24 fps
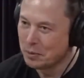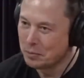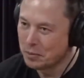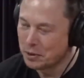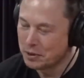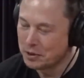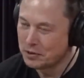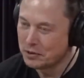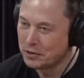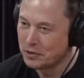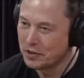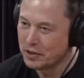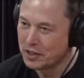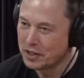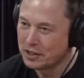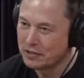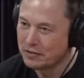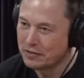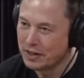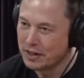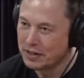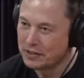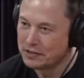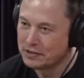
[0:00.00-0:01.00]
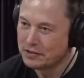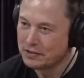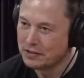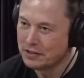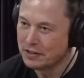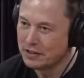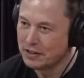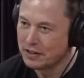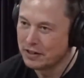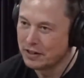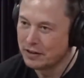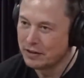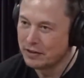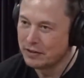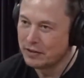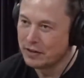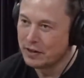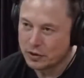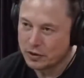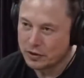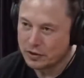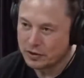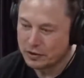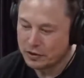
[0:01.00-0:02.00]
the Neuralink device in there.
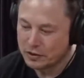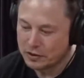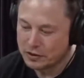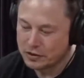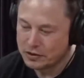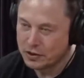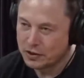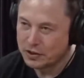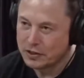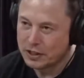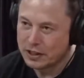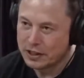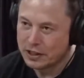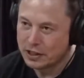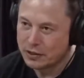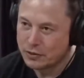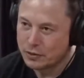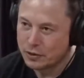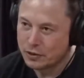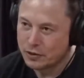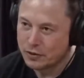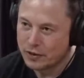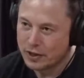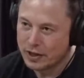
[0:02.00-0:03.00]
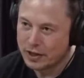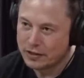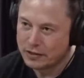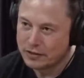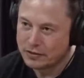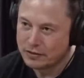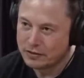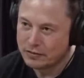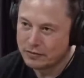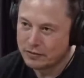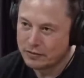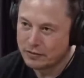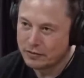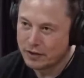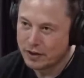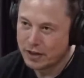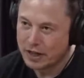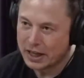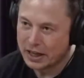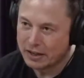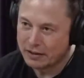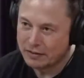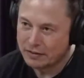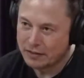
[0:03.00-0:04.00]
You'd insert the electrode threads very
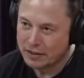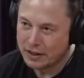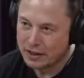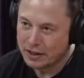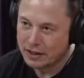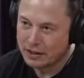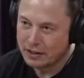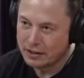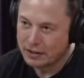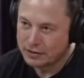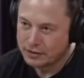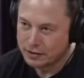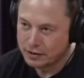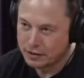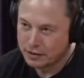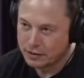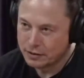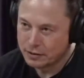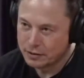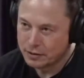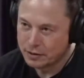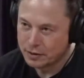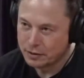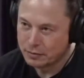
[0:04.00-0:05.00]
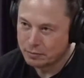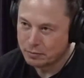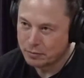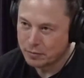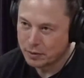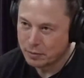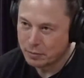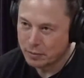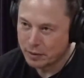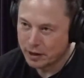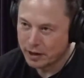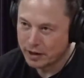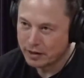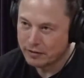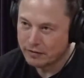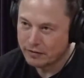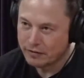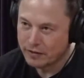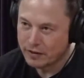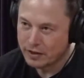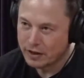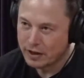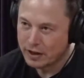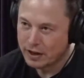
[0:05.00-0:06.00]
carefully into the brain
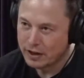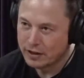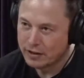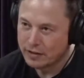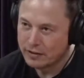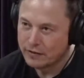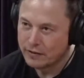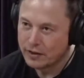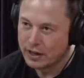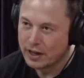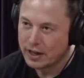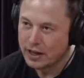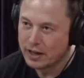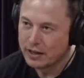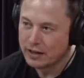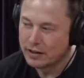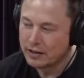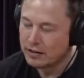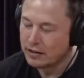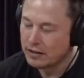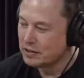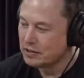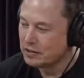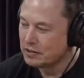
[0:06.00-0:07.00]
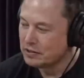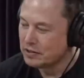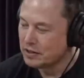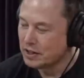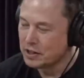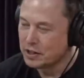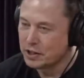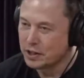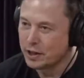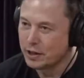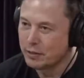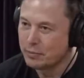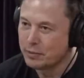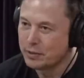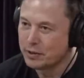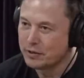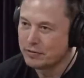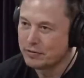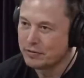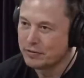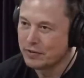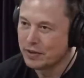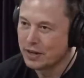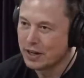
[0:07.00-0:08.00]
and stitch it up,
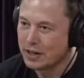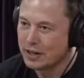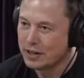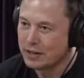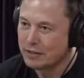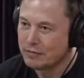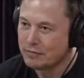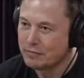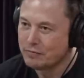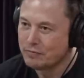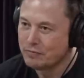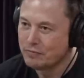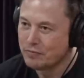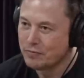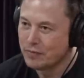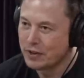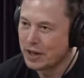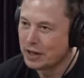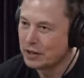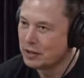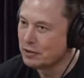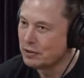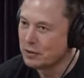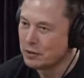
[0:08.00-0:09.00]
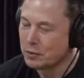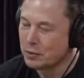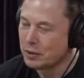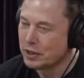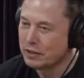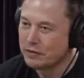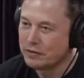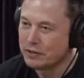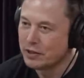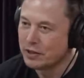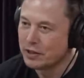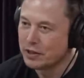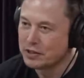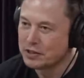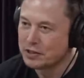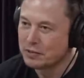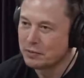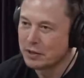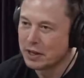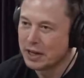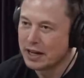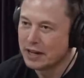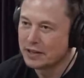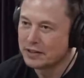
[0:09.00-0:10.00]
and you wouldn't even know that
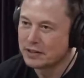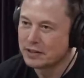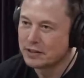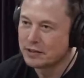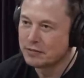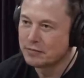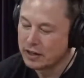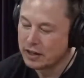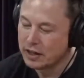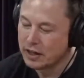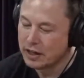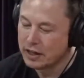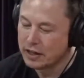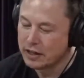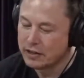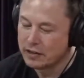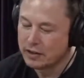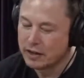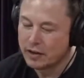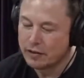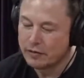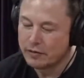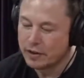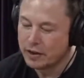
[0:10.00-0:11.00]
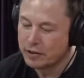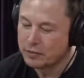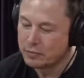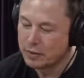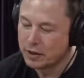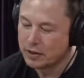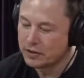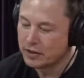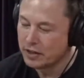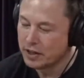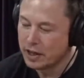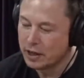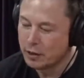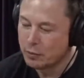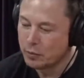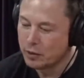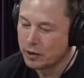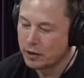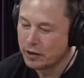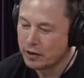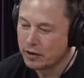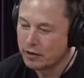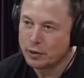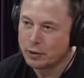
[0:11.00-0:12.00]
somebody has it. It can interface basically
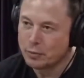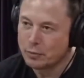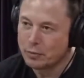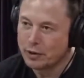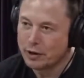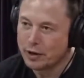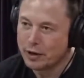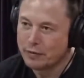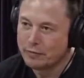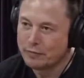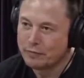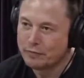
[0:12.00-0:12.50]
anywhere in your brain.